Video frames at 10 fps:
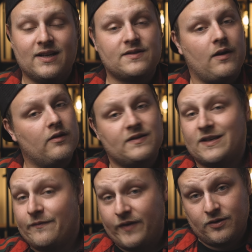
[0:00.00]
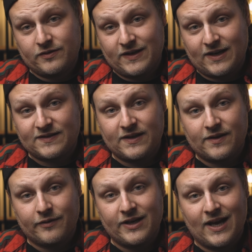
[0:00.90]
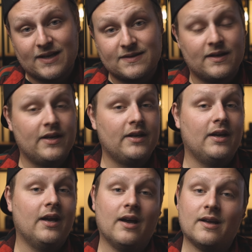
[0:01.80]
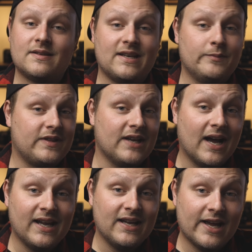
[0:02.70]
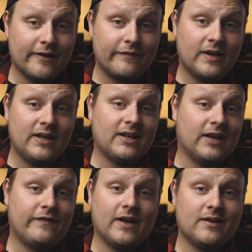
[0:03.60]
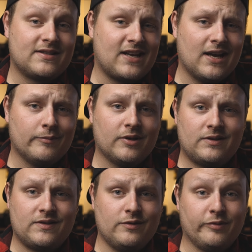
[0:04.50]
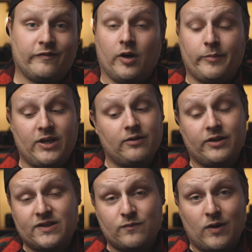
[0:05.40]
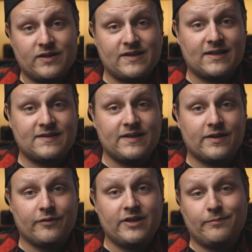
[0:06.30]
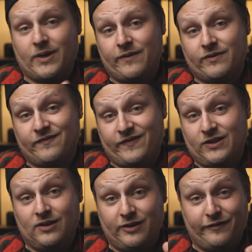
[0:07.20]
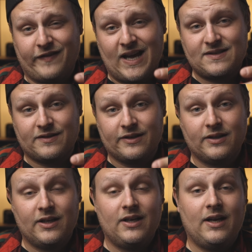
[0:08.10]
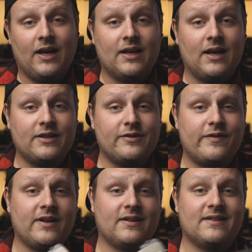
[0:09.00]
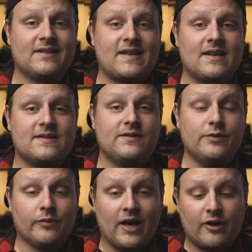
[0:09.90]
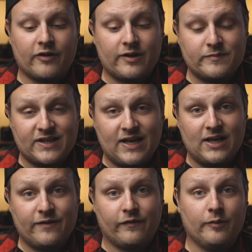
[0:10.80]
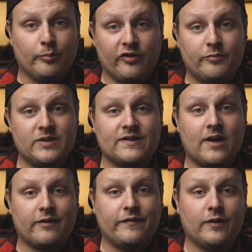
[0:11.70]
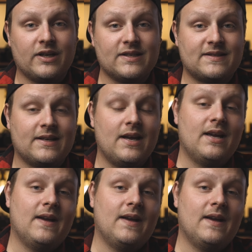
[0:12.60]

it has all the same features the X-T3 has, same with the IAF. I found this camera to perform equally as well as the X-T3. It might even feel a little faster. I do think that this has newer algorithms again for improvements in autofocus,